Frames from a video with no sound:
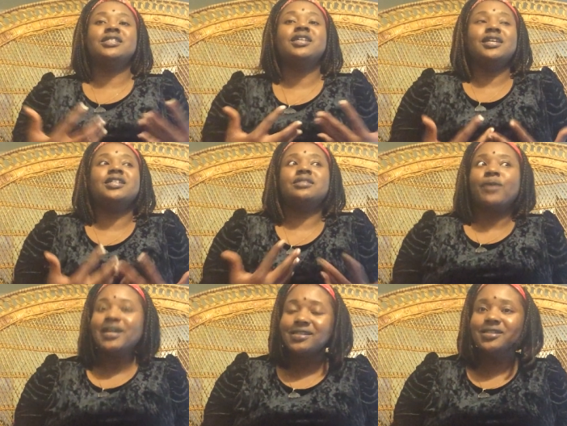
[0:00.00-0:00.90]
to
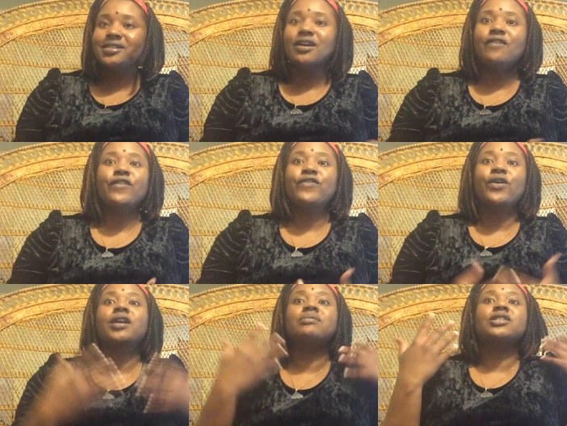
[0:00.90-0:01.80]
express himself or
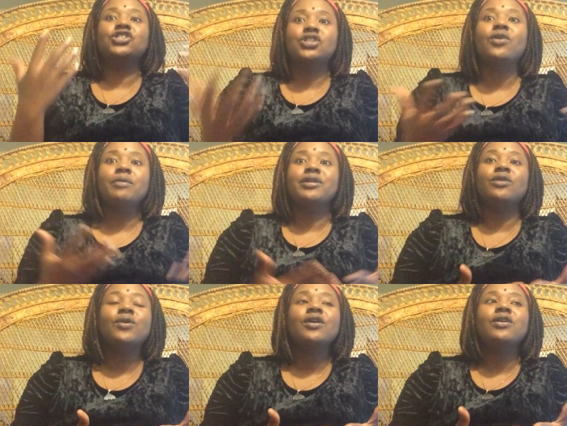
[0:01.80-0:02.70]
for him to show up in
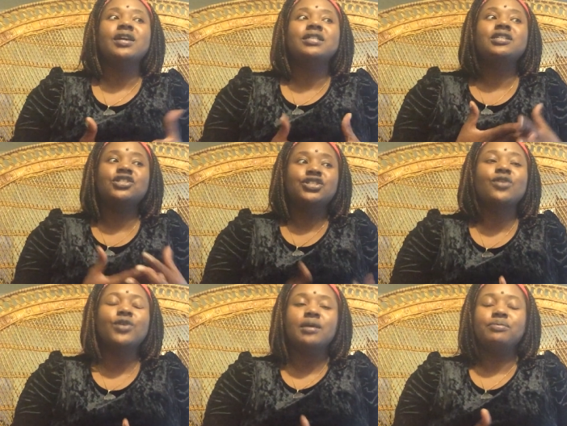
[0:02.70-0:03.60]
the world is he
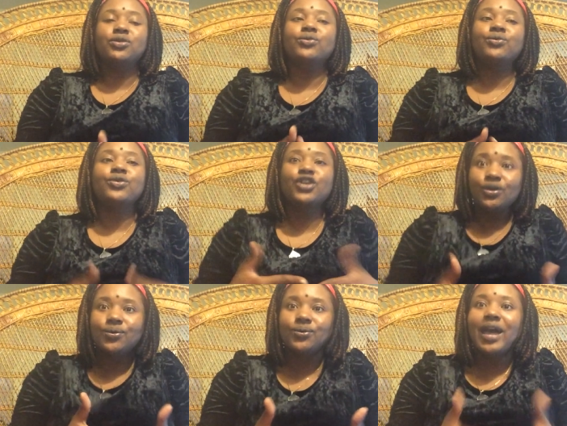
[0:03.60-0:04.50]
show up through you.